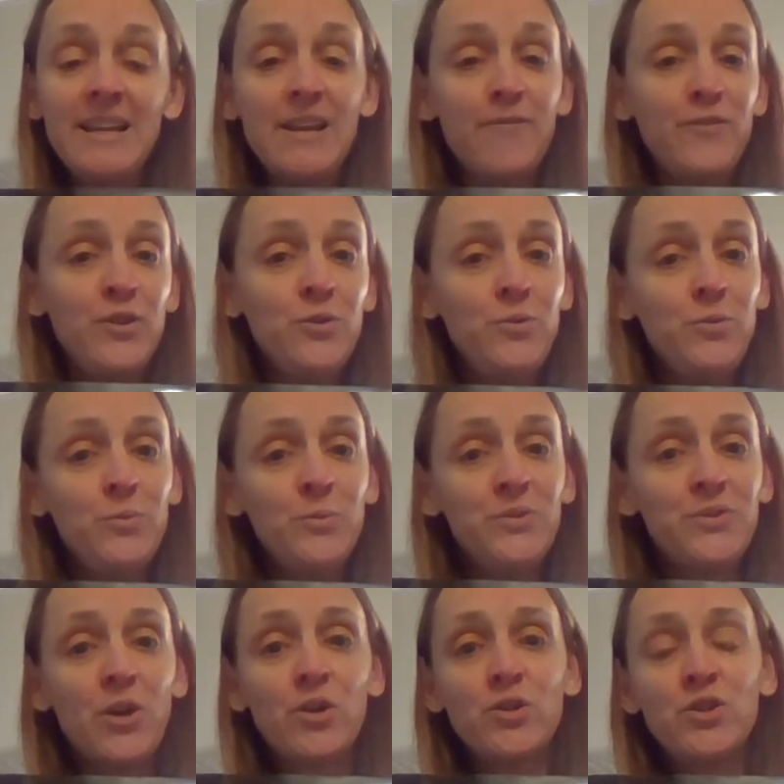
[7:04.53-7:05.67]
if you
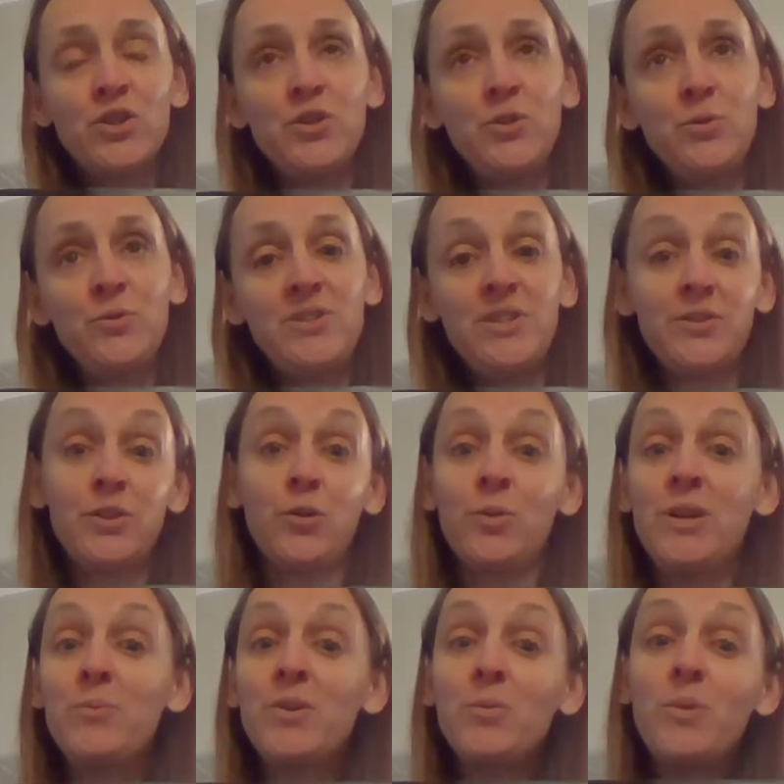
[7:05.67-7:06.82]
start to
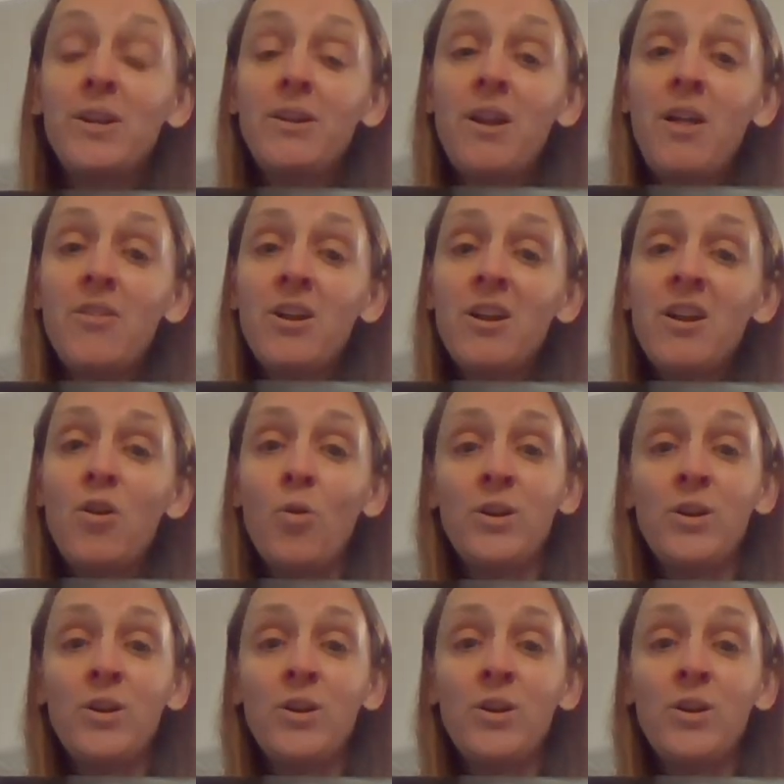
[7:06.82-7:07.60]
disagree with one another,